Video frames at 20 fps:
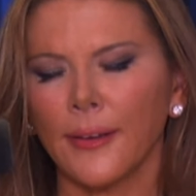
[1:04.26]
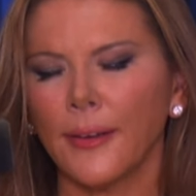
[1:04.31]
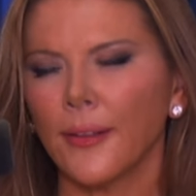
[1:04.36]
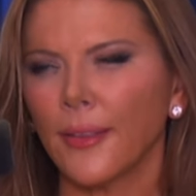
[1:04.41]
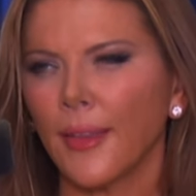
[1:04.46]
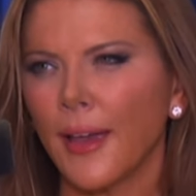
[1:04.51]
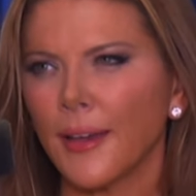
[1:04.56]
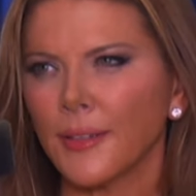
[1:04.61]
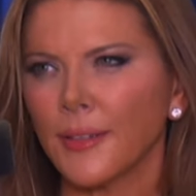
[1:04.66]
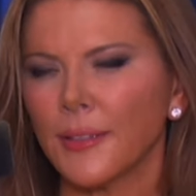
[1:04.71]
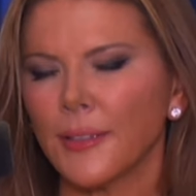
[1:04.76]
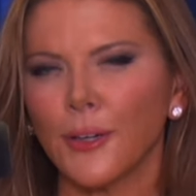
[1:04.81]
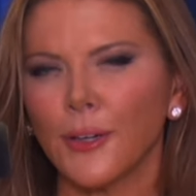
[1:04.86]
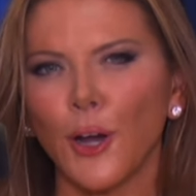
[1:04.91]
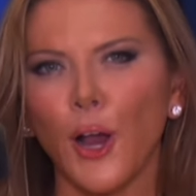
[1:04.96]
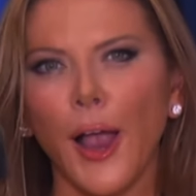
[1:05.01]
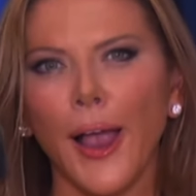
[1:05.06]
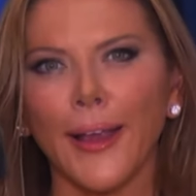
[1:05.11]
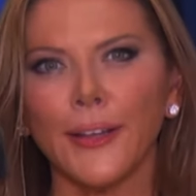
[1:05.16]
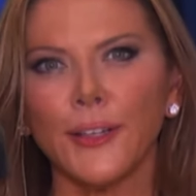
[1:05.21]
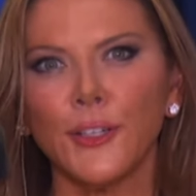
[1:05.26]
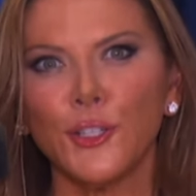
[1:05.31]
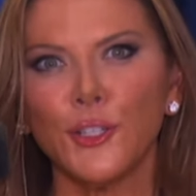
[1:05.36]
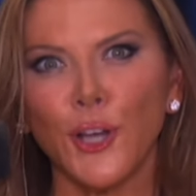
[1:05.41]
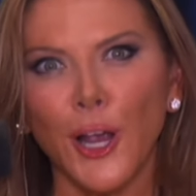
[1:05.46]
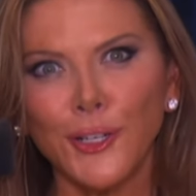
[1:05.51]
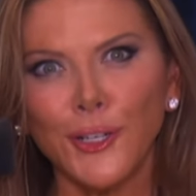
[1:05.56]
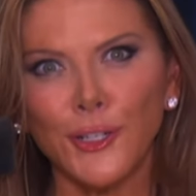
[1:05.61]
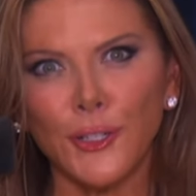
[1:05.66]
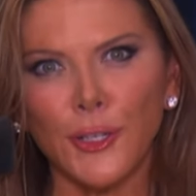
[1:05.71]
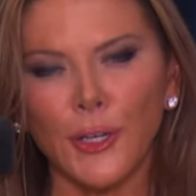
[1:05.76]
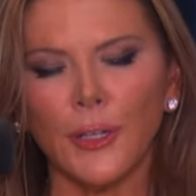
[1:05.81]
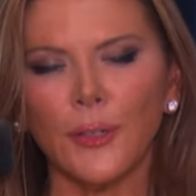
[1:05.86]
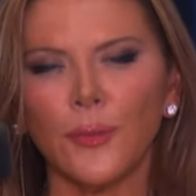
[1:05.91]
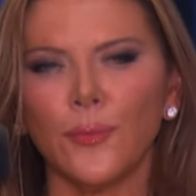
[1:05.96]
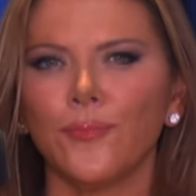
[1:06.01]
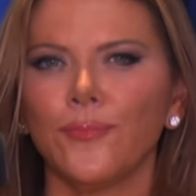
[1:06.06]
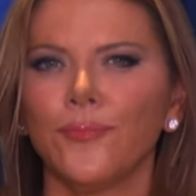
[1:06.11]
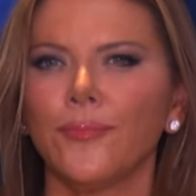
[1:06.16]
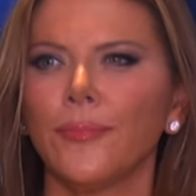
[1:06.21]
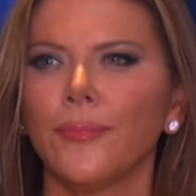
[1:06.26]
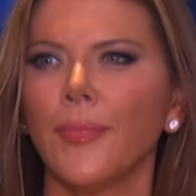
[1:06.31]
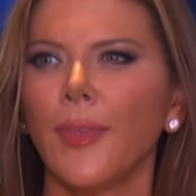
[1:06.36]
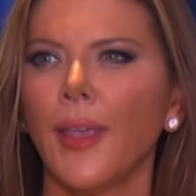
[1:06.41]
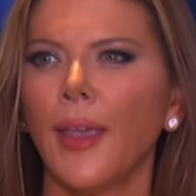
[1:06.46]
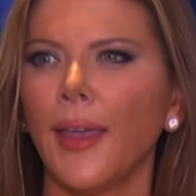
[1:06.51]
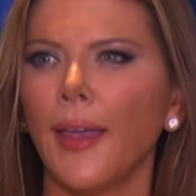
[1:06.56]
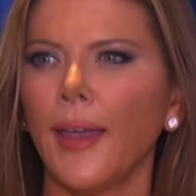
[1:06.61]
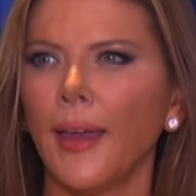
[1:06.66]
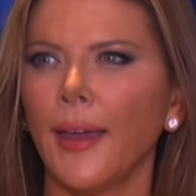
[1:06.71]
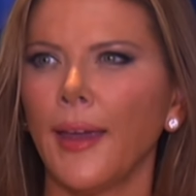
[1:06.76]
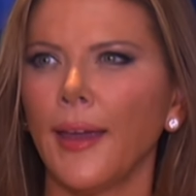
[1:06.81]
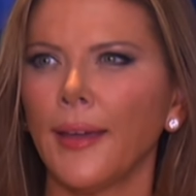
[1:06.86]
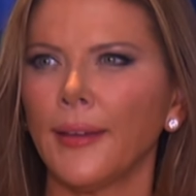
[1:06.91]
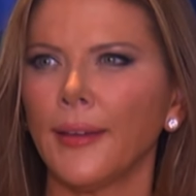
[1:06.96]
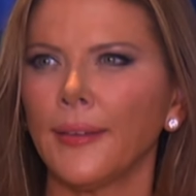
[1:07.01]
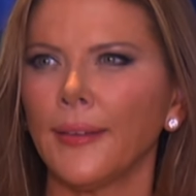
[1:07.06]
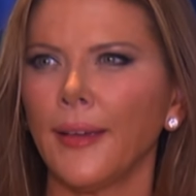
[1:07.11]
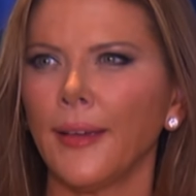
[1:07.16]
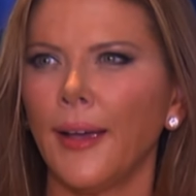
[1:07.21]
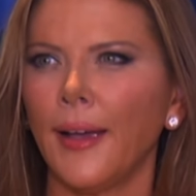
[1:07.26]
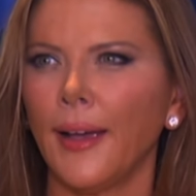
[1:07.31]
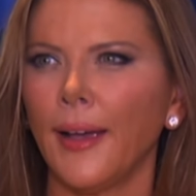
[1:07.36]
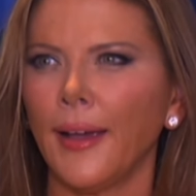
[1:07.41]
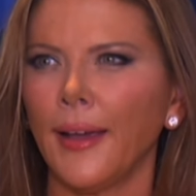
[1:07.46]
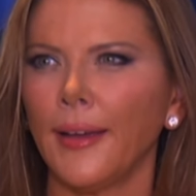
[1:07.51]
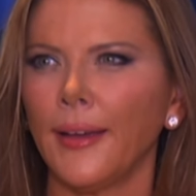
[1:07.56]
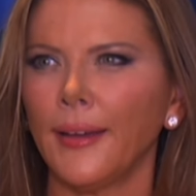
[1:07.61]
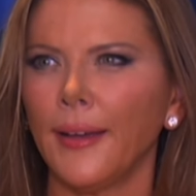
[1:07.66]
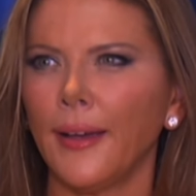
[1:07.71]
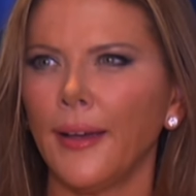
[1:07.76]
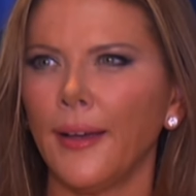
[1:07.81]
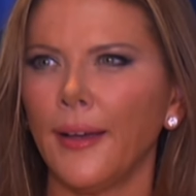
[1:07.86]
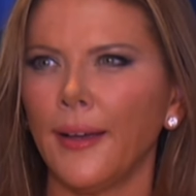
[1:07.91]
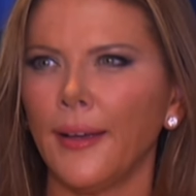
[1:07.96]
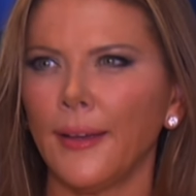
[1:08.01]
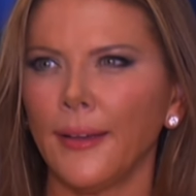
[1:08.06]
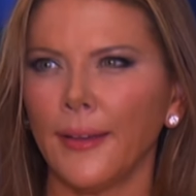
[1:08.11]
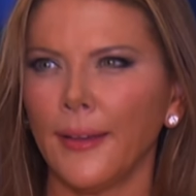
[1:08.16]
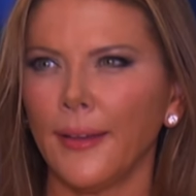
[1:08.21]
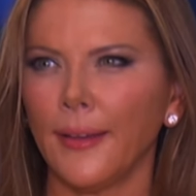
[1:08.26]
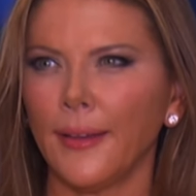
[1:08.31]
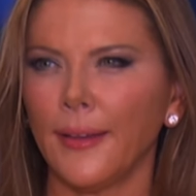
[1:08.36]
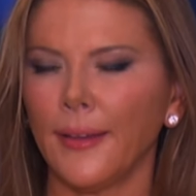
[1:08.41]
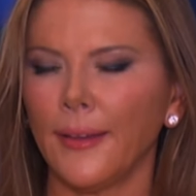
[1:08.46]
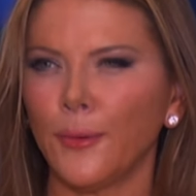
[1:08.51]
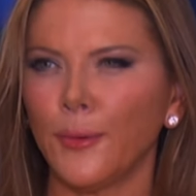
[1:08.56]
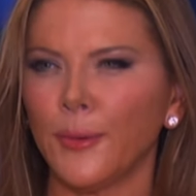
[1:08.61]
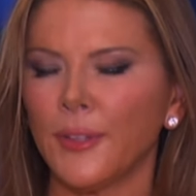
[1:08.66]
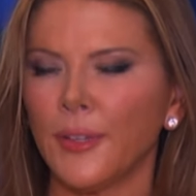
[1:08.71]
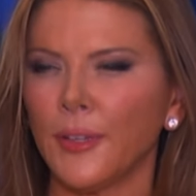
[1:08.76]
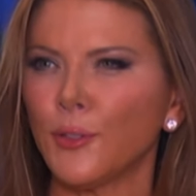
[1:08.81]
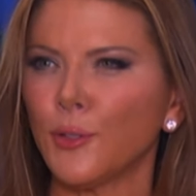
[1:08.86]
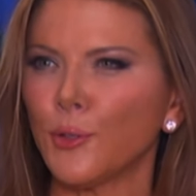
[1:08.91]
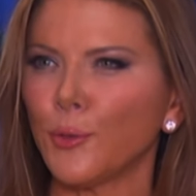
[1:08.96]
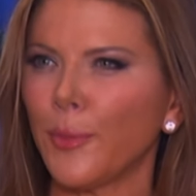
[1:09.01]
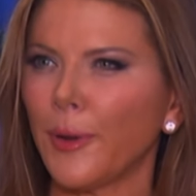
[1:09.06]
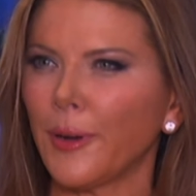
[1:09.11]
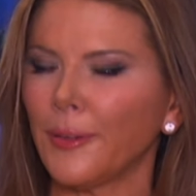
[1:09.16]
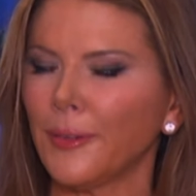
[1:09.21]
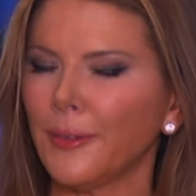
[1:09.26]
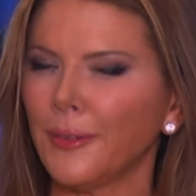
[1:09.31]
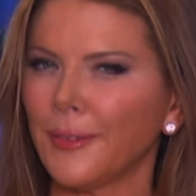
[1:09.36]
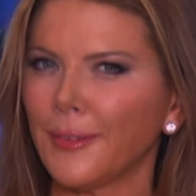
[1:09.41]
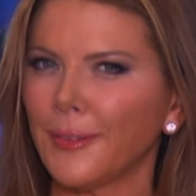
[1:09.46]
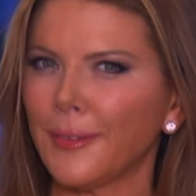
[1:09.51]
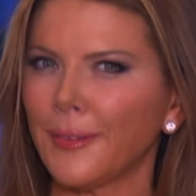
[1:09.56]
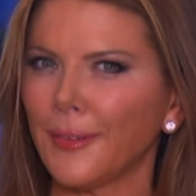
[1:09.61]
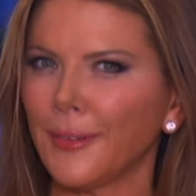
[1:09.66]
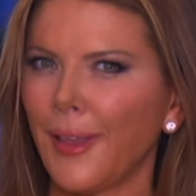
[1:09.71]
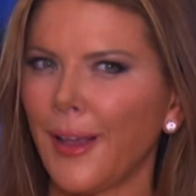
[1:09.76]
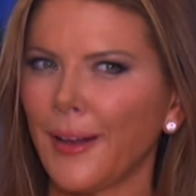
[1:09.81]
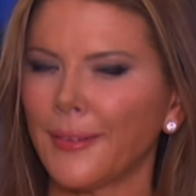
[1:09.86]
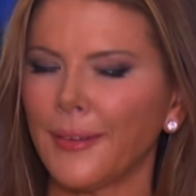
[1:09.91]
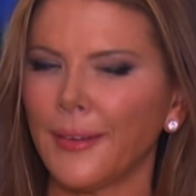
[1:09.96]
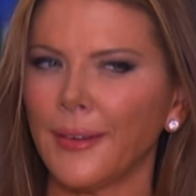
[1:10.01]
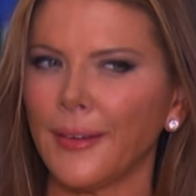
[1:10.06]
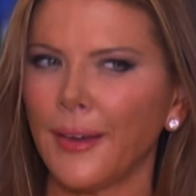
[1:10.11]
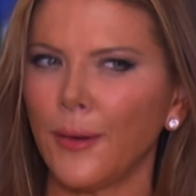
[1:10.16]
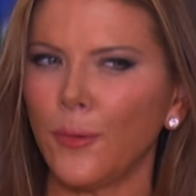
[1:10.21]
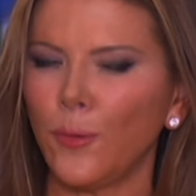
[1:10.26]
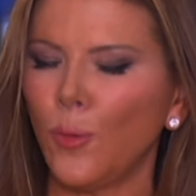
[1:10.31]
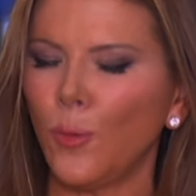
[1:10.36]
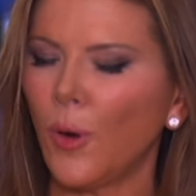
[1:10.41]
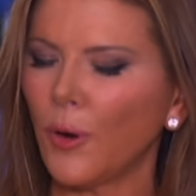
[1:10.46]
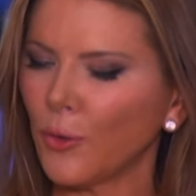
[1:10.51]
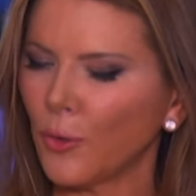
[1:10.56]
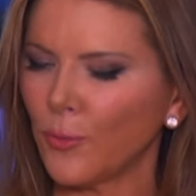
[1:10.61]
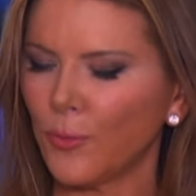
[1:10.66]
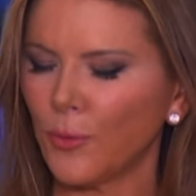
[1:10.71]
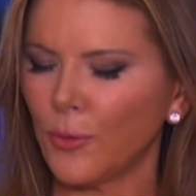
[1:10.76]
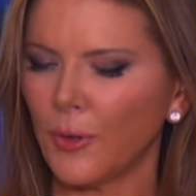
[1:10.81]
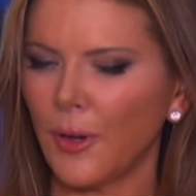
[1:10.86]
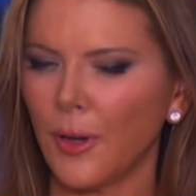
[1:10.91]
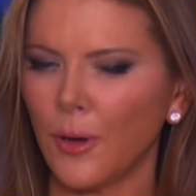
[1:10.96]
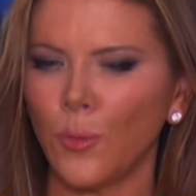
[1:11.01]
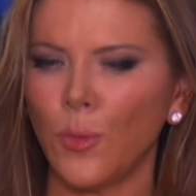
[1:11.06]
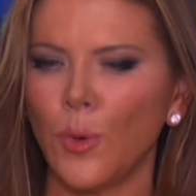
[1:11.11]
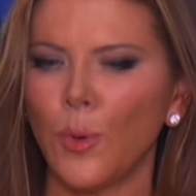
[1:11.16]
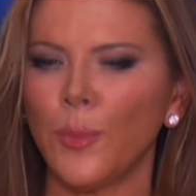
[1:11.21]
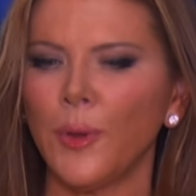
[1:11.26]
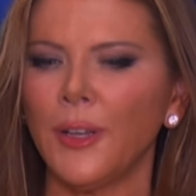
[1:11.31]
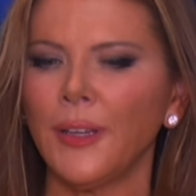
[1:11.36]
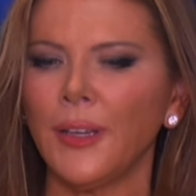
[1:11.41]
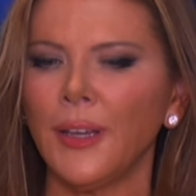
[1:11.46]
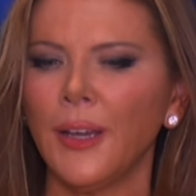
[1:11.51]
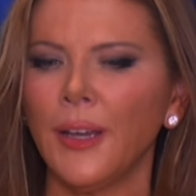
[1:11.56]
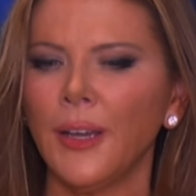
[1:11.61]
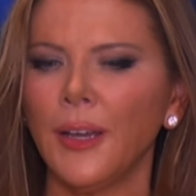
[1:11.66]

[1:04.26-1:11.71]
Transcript: last year I judged it, and I was instrumental in selecting a wonderful young woman